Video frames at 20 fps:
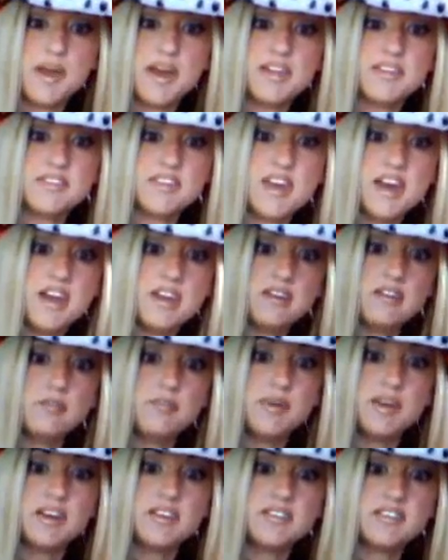
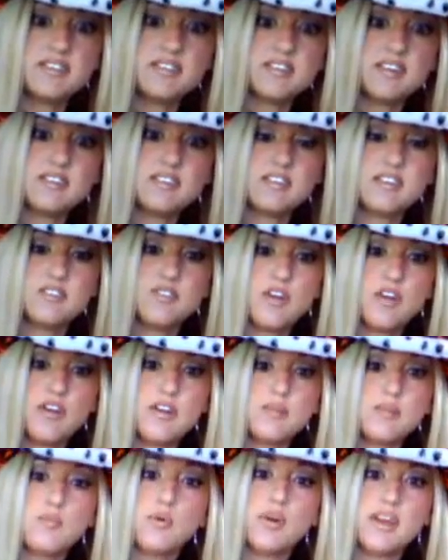bandana because he says he's
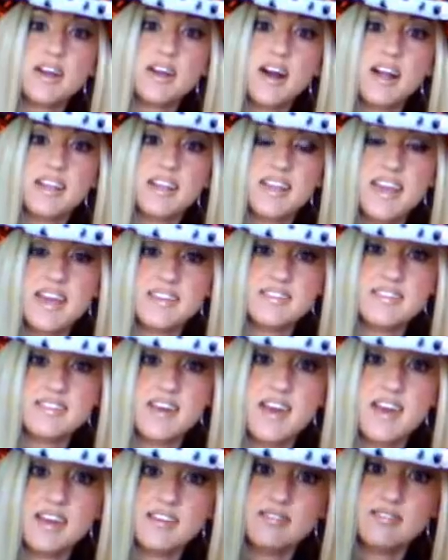very muy
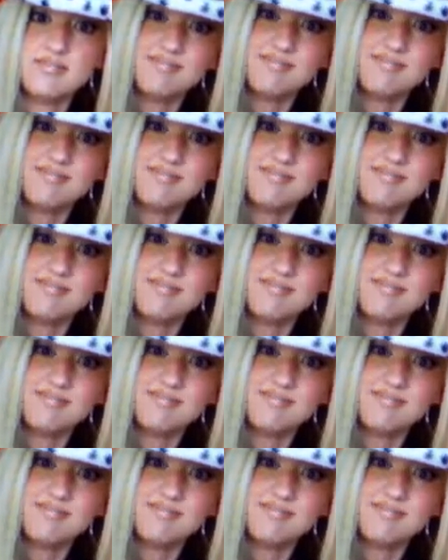caliente.